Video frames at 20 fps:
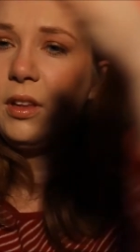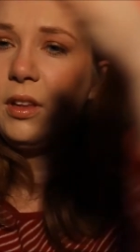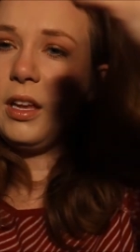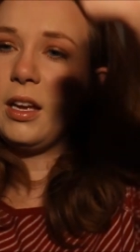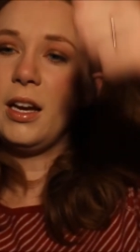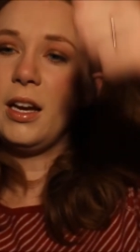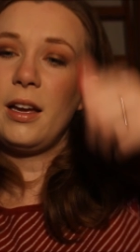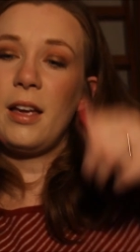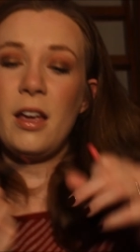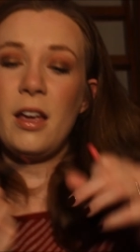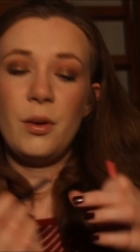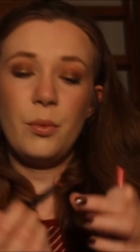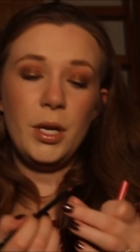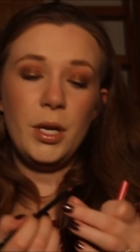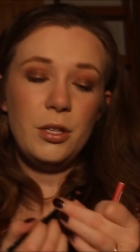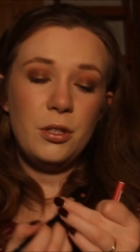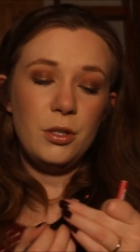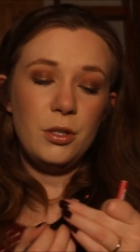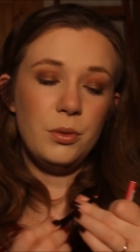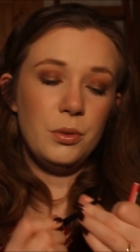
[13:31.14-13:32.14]
yeah, I can't wait
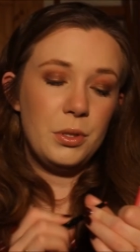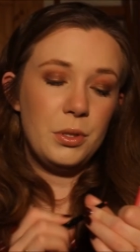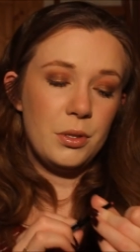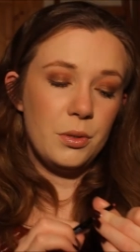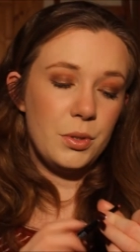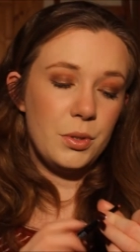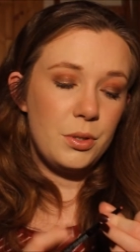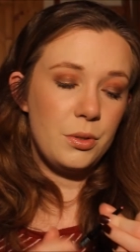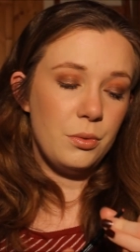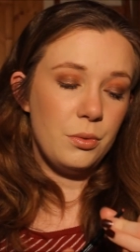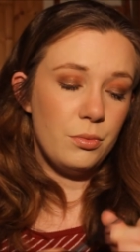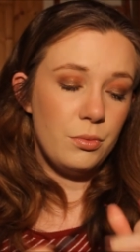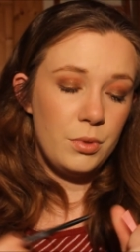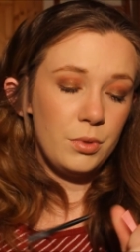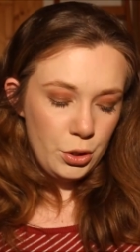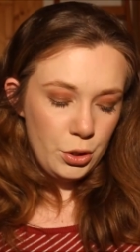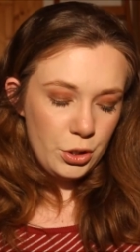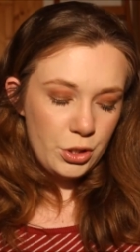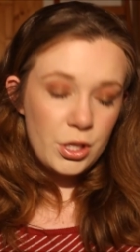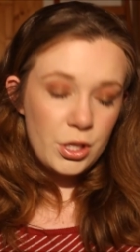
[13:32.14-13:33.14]
to use those 2.
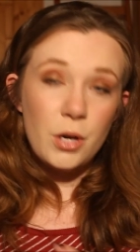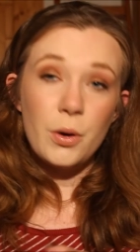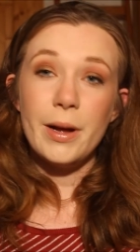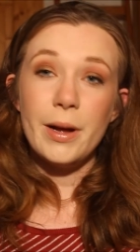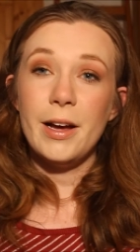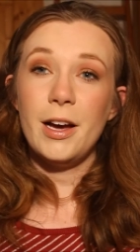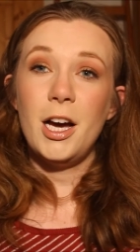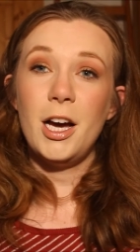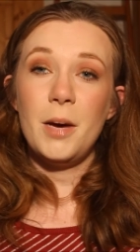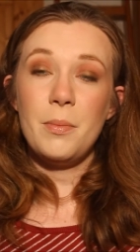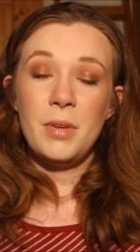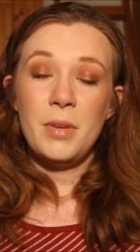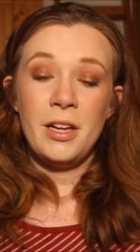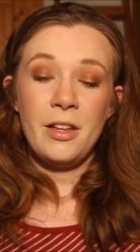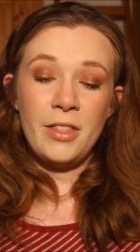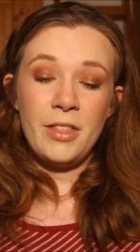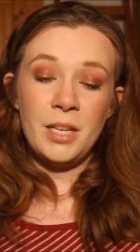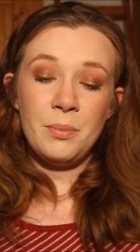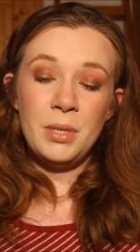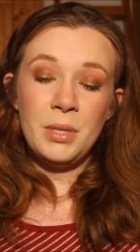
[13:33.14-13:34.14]
So
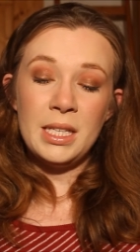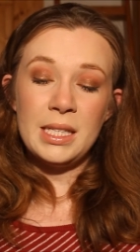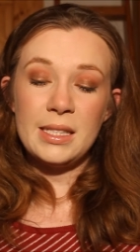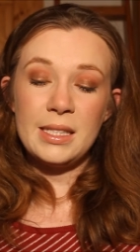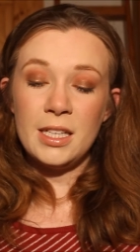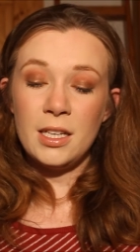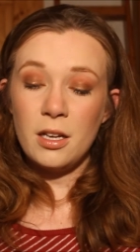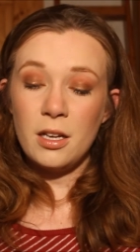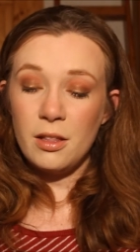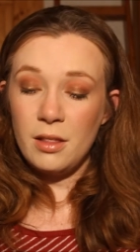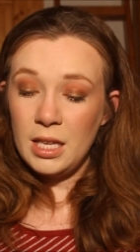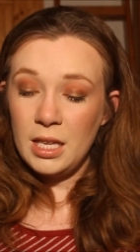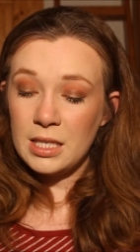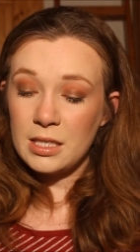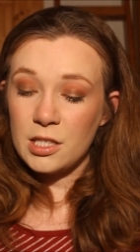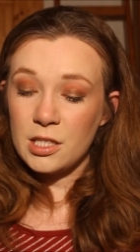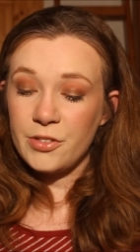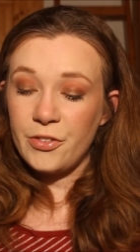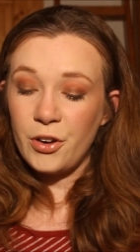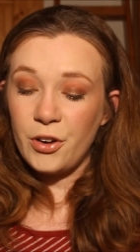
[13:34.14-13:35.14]
that being said, these,
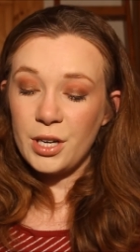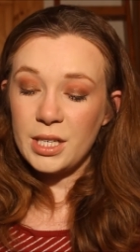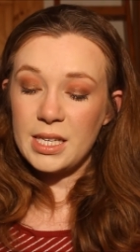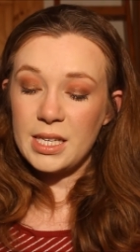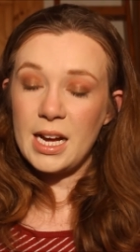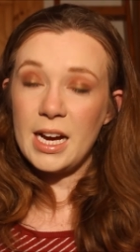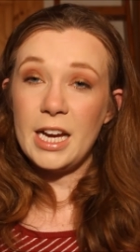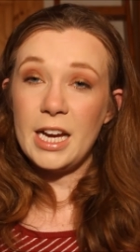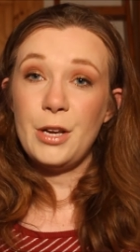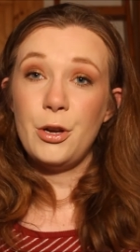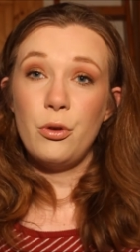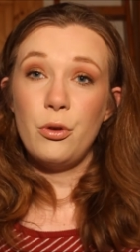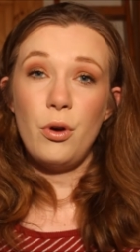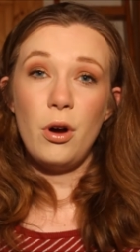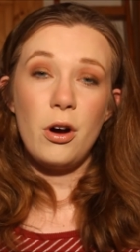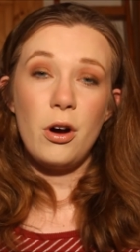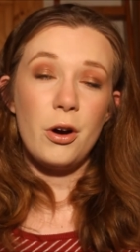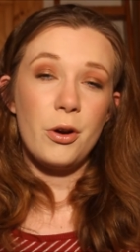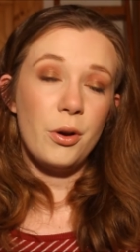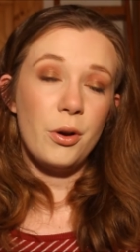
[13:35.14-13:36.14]
as far as I know,
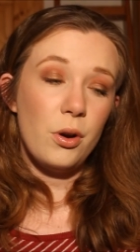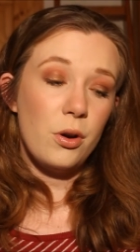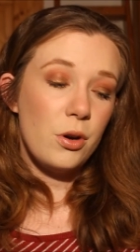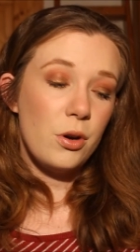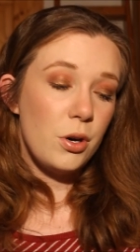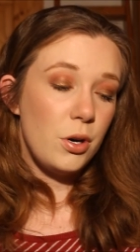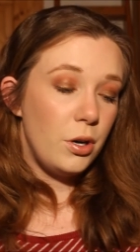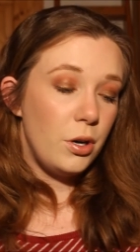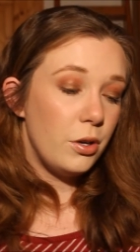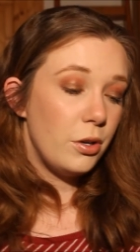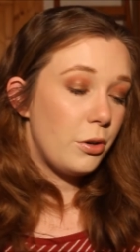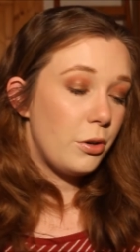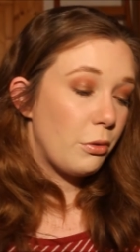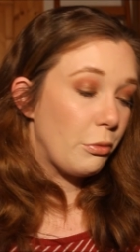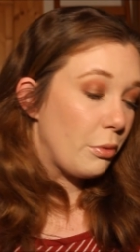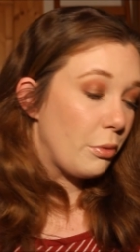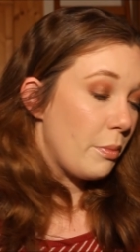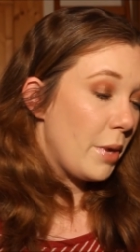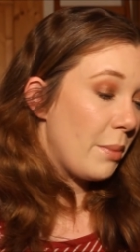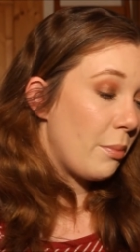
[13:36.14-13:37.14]
are
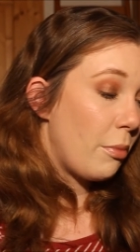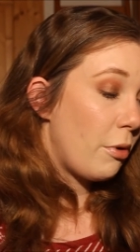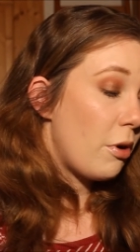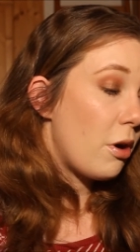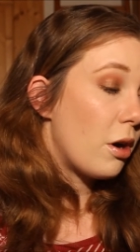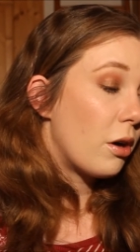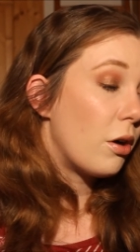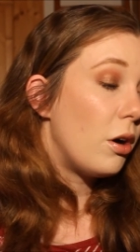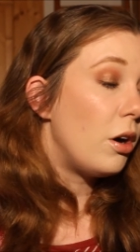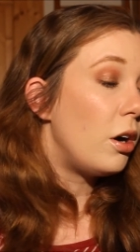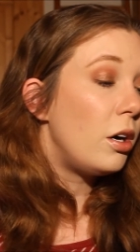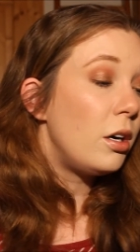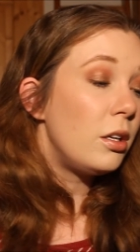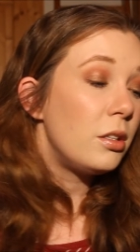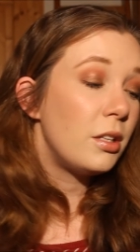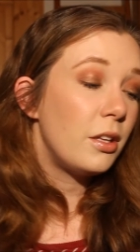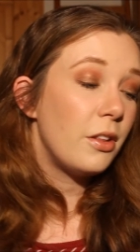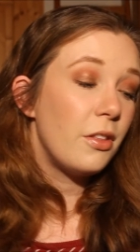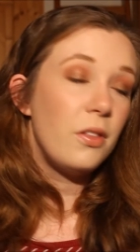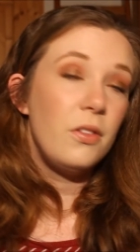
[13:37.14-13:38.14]

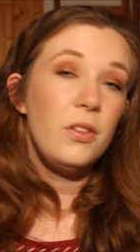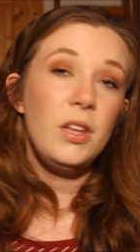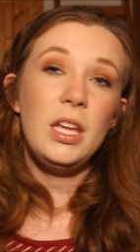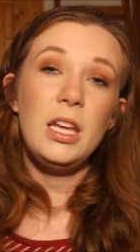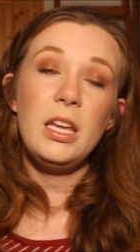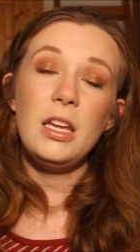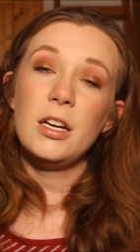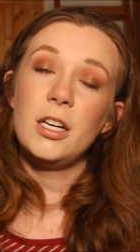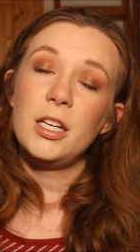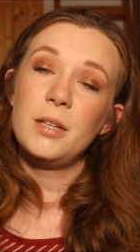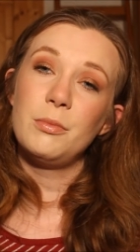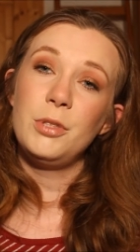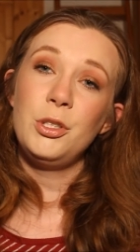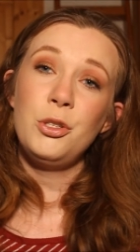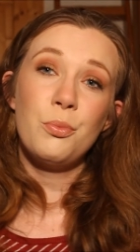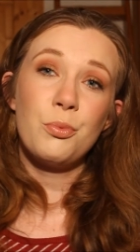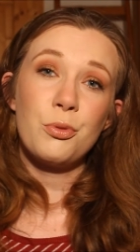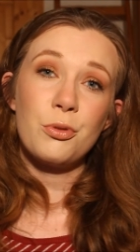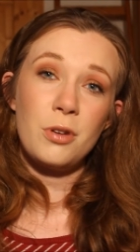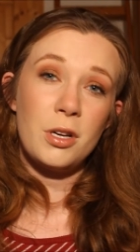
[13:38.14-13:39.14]
all the new
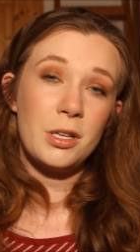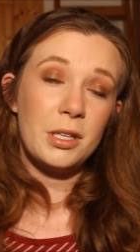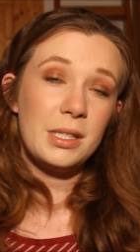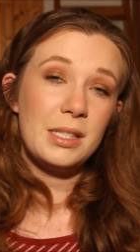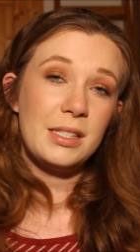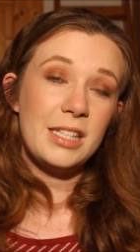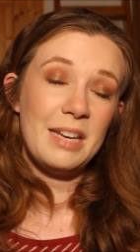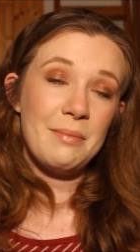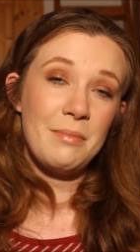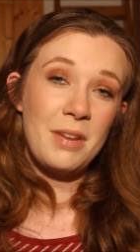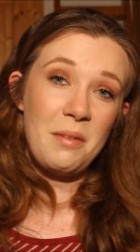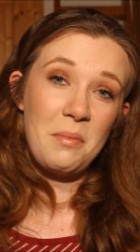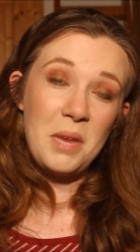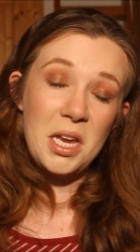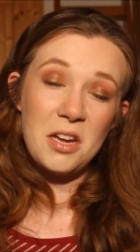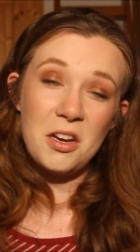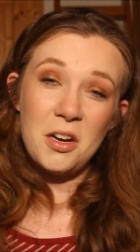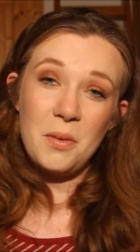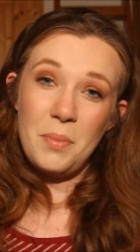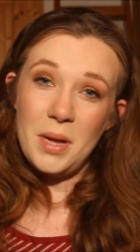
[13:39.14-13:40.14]
products in my
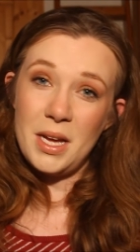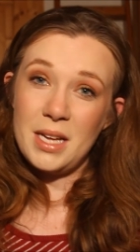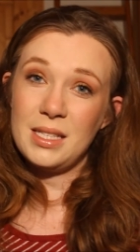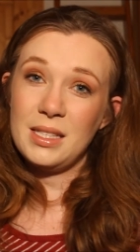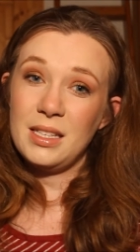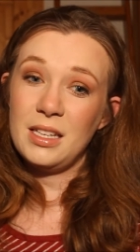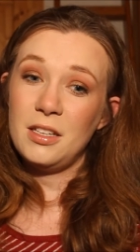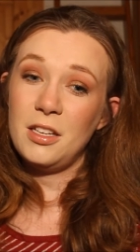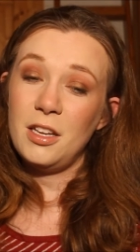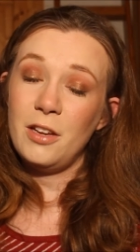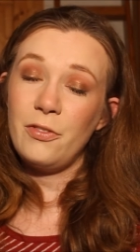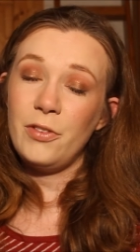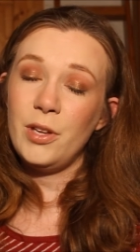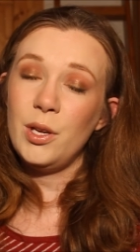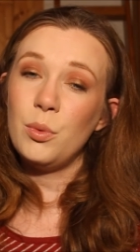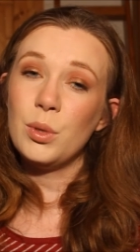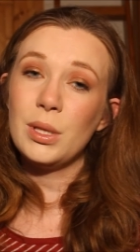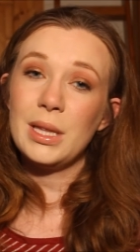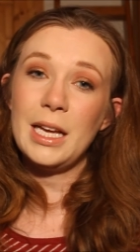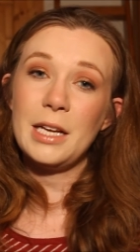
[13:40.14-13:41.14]
makeup basket. If you
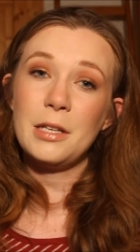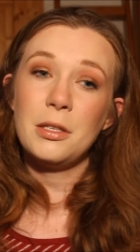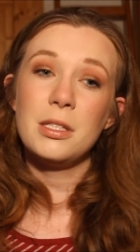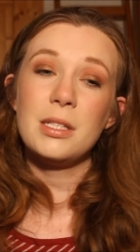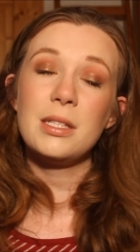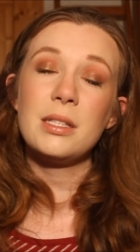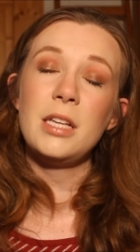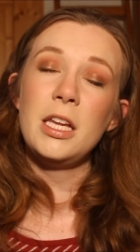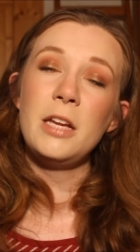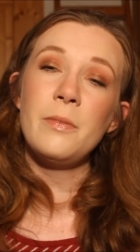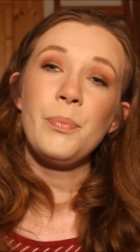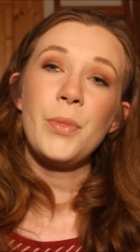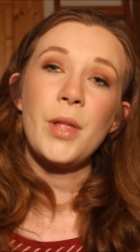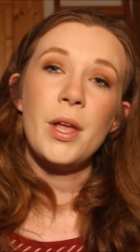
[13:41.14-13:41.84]
would like to see